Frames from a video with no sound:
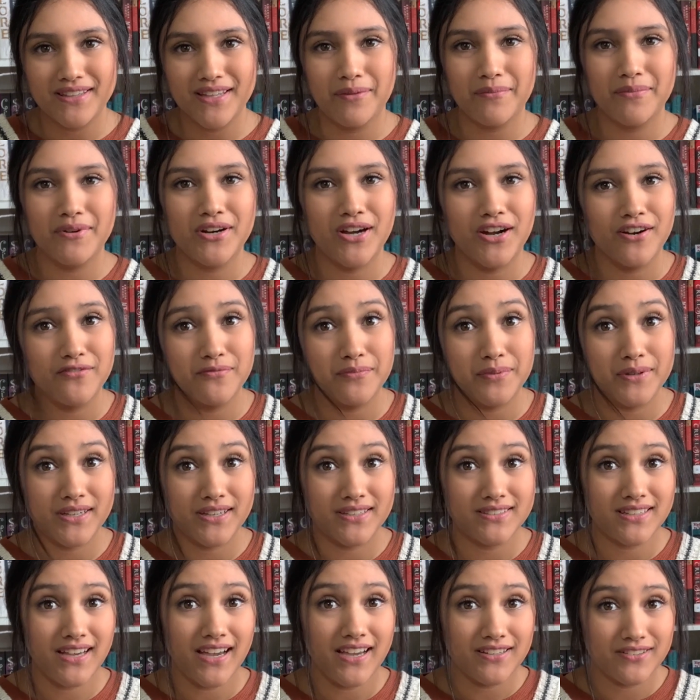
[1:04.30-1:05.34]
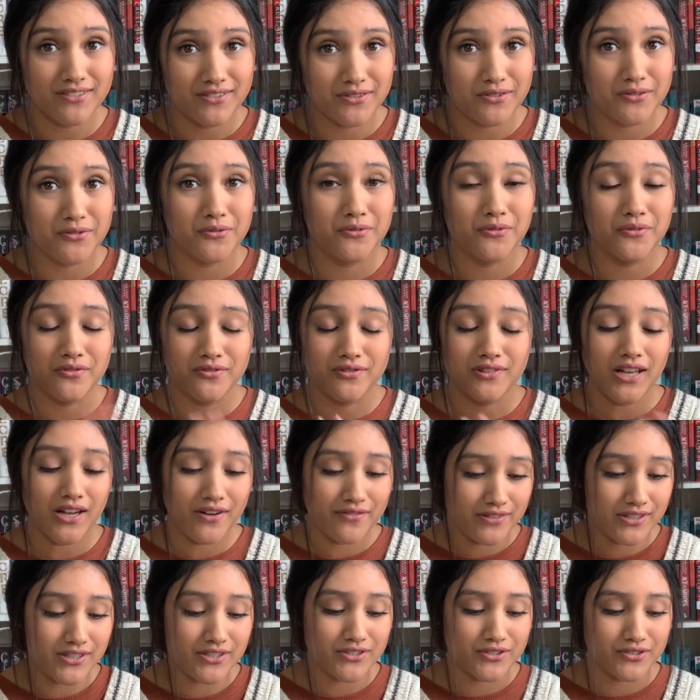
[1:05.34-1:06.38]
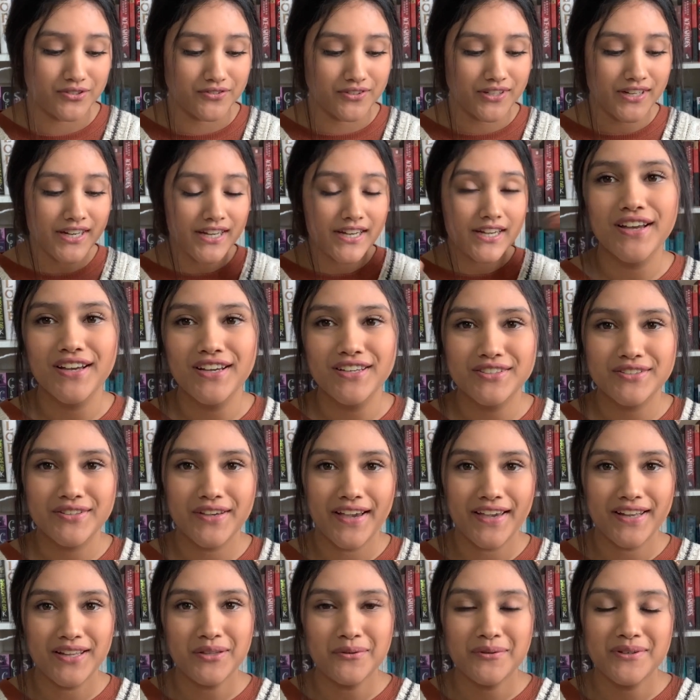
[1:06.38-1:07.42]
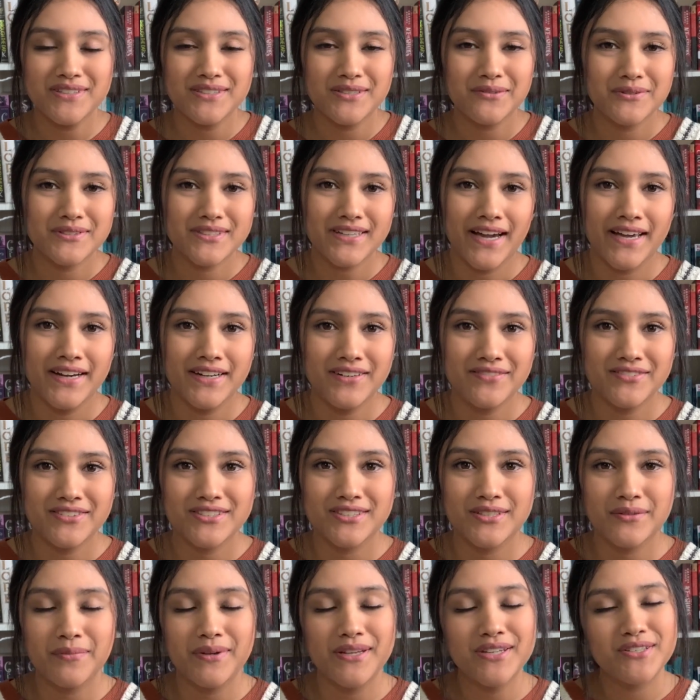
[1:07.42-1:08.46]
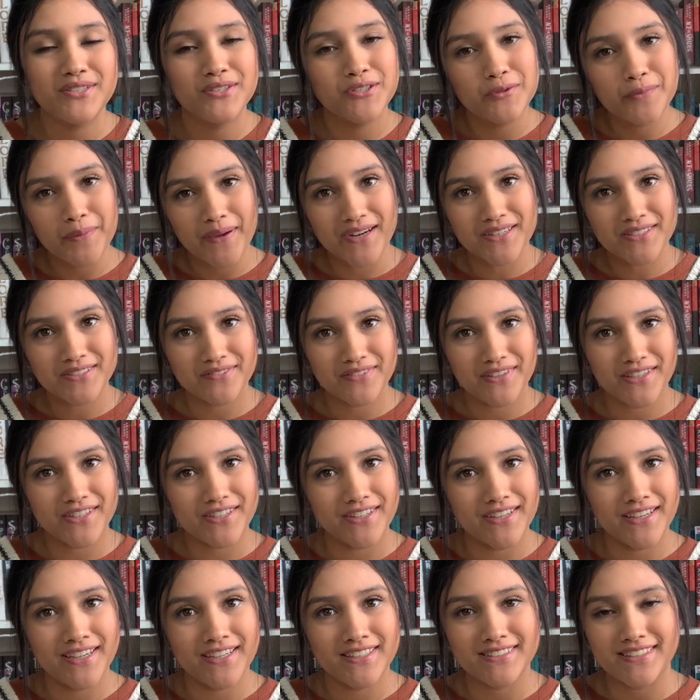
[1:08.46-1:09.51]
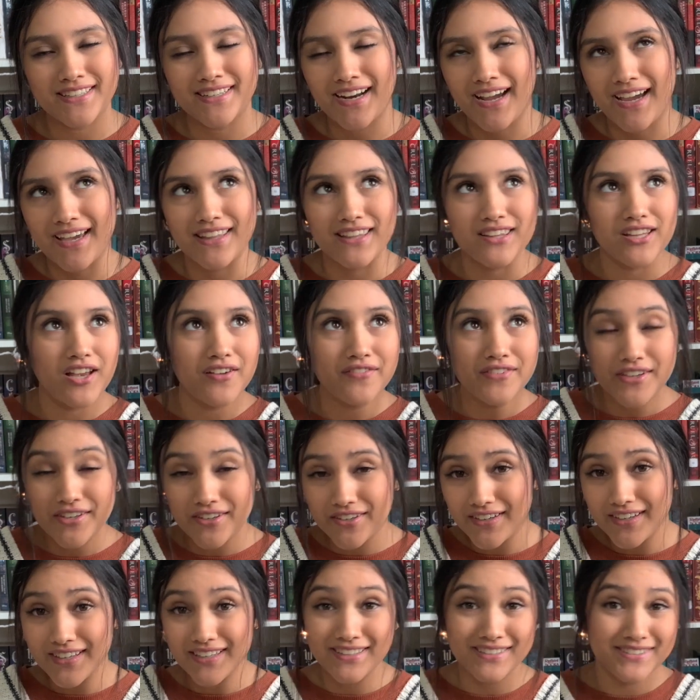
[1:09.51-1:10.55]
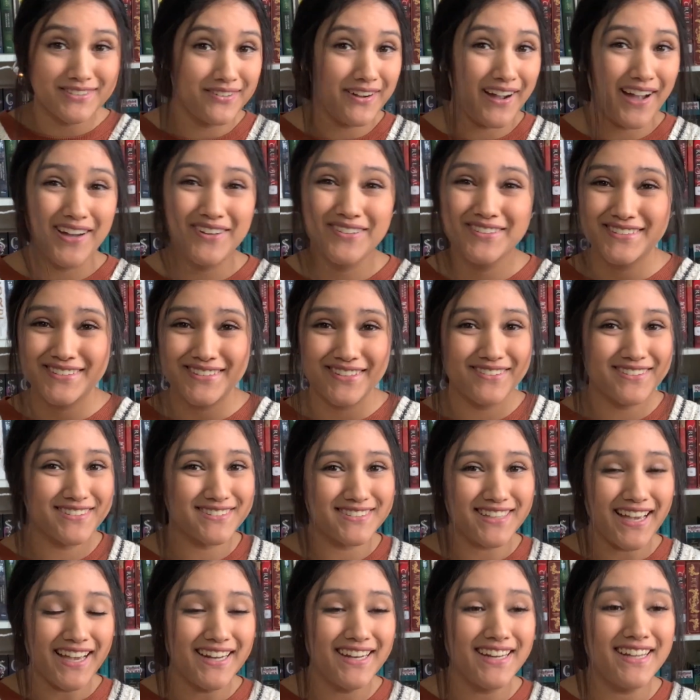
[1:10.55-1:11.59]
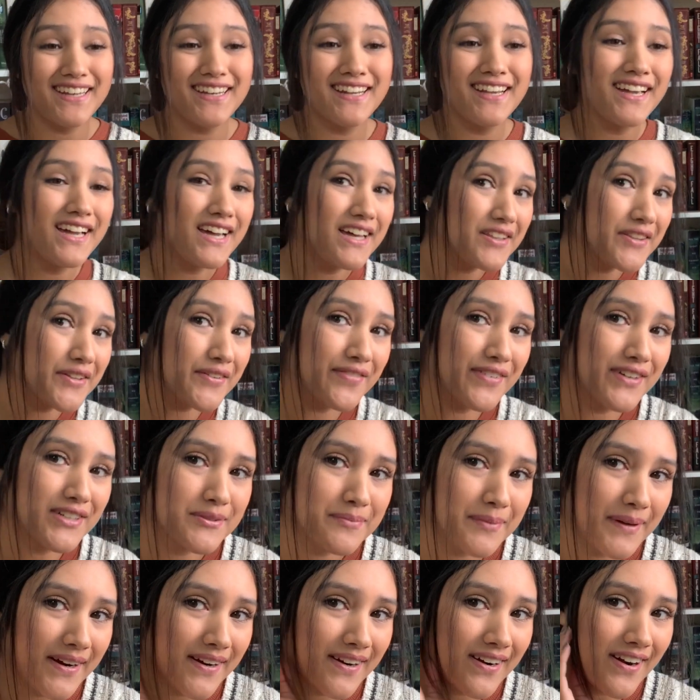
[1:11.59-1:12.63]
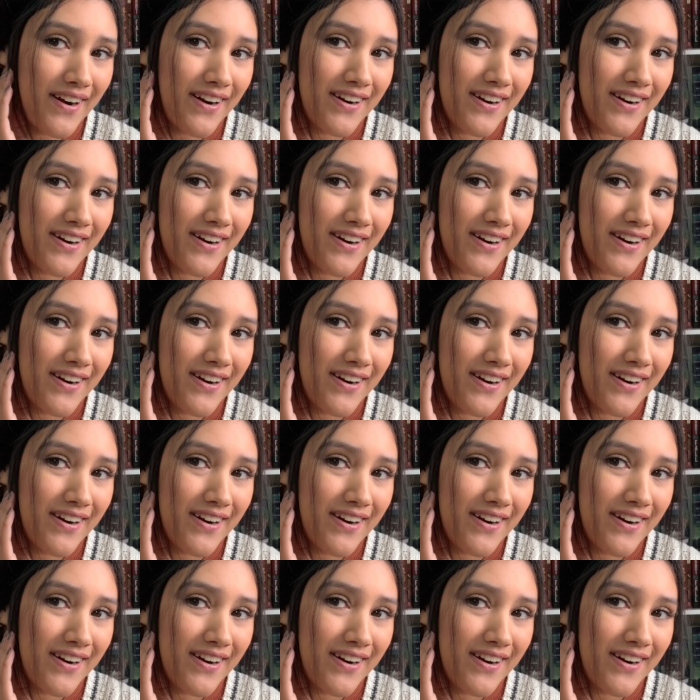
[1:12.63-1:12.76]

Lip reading: them enough because I do love their jewelry. So Ana Luisa was kind enough to send me 2 pairs of earrings, and I love earrings, so I was so excited. The first pair